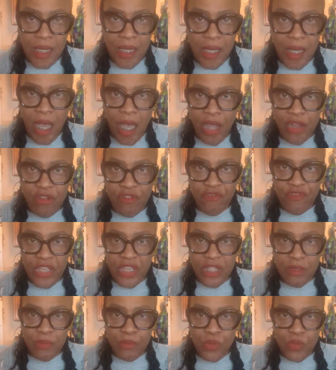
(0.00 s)

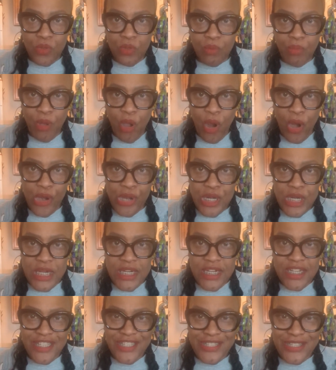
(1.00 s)
unavailable
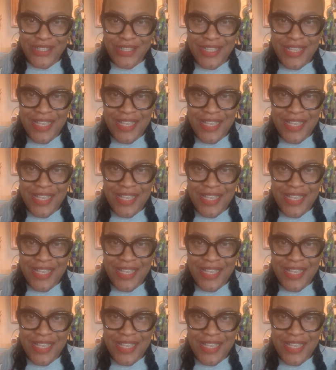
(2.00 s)
partners,